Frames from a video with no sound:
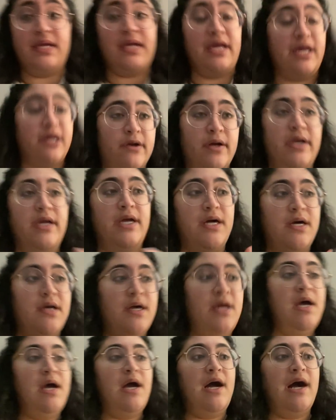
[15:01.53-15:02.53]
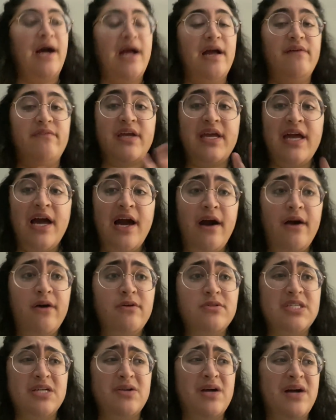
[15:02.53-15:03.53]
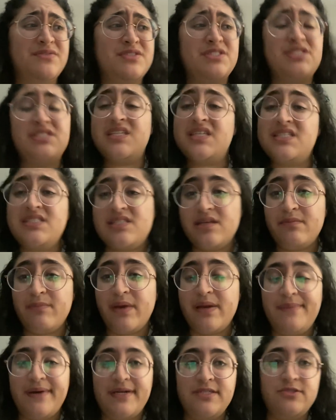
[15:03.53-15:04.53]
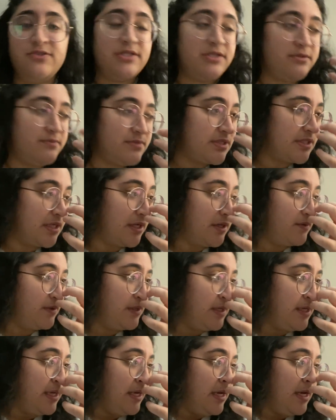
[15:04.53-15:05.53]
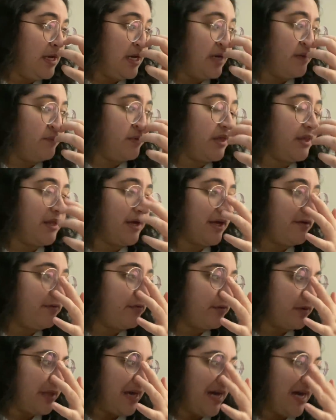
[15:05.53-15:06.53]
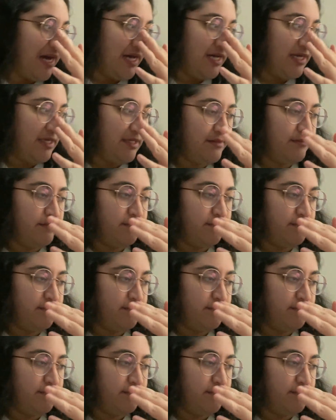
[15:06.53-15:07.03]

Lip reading: area. I have a couch. I don't have to just like sit in my bedroom. So I'm really lucky for that.